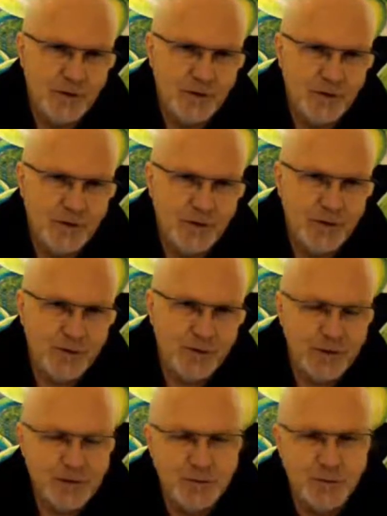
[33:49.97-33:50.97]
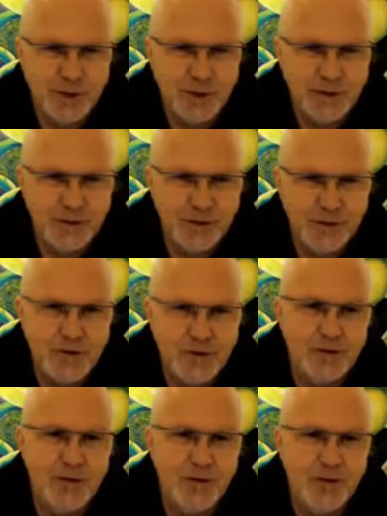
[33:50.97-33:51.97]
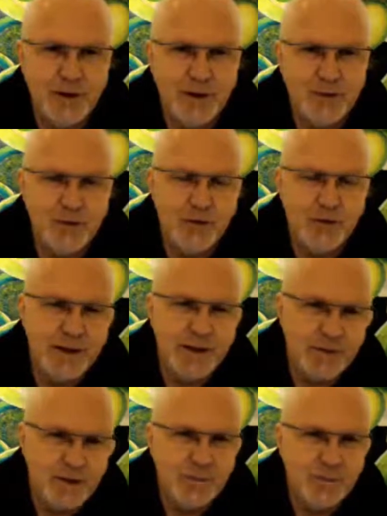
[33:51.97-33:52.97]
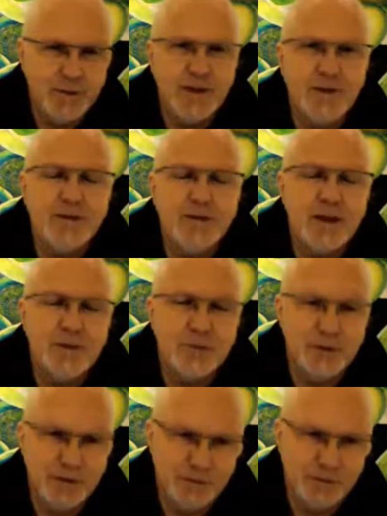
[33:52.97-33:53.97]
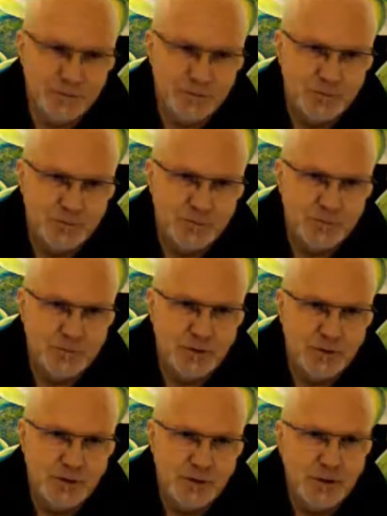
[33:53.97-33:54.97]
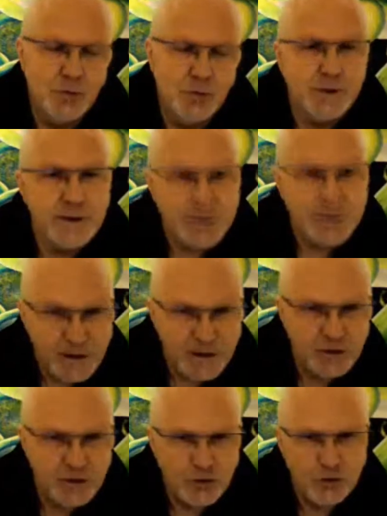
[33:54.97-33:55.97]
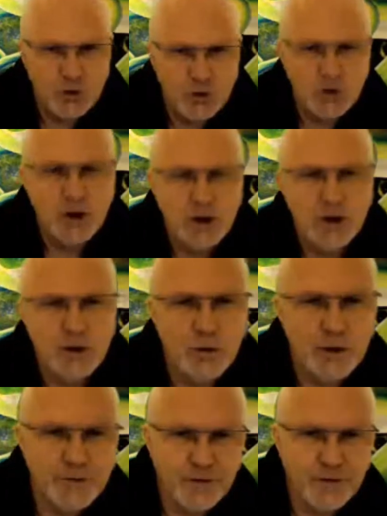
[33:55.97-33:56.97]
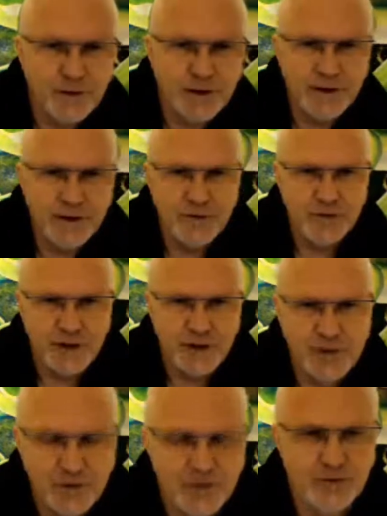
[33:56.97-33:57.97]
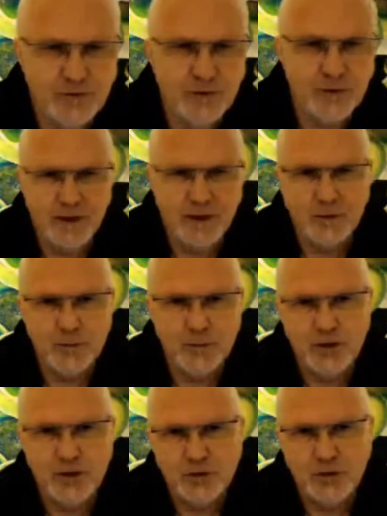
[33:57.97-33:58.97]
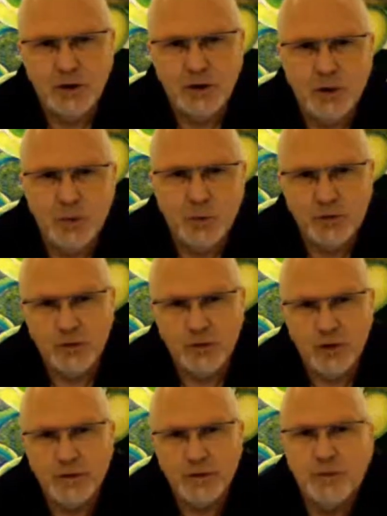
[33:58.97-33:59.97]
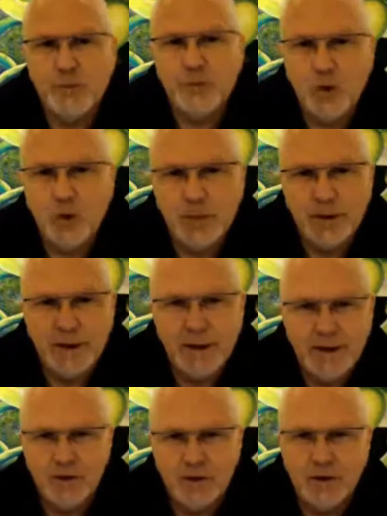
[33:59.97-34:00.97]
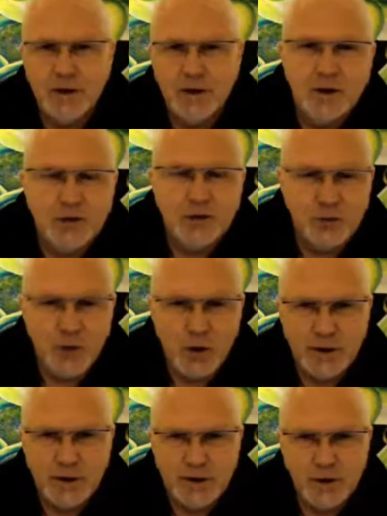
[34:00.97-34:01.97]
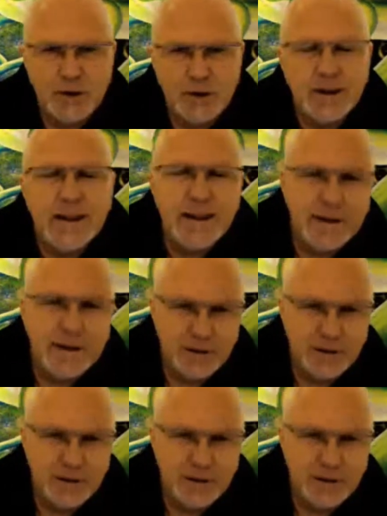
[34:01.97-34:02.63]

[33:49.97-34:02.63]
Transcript: So this friend of mine got his 5,000 francs, but he suffered. What he didn't do was that his sentence or his affirmation was not formulated strongly or clearly